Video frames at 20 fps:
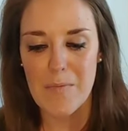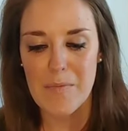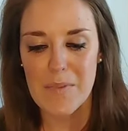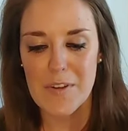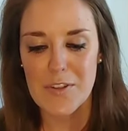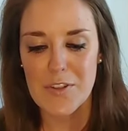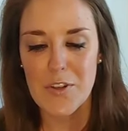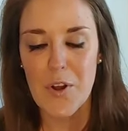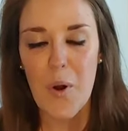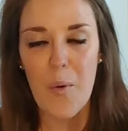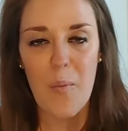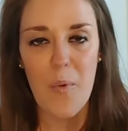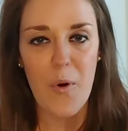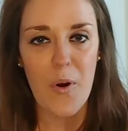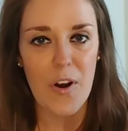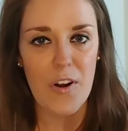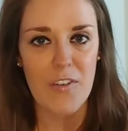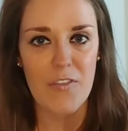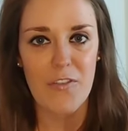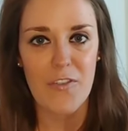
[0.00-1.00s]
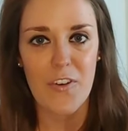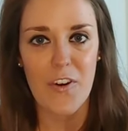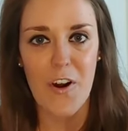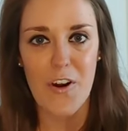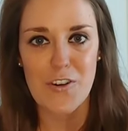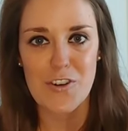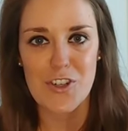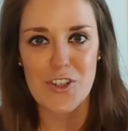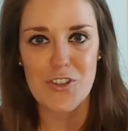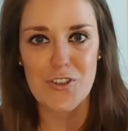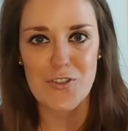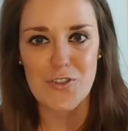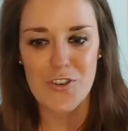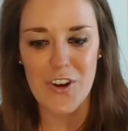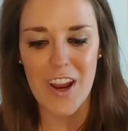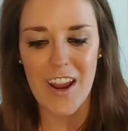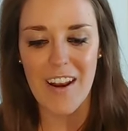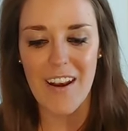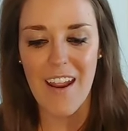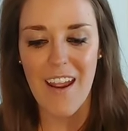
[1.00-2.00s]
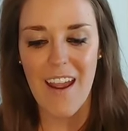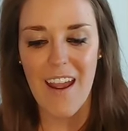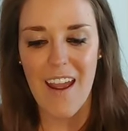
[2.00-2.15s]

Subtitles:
is so important for our children,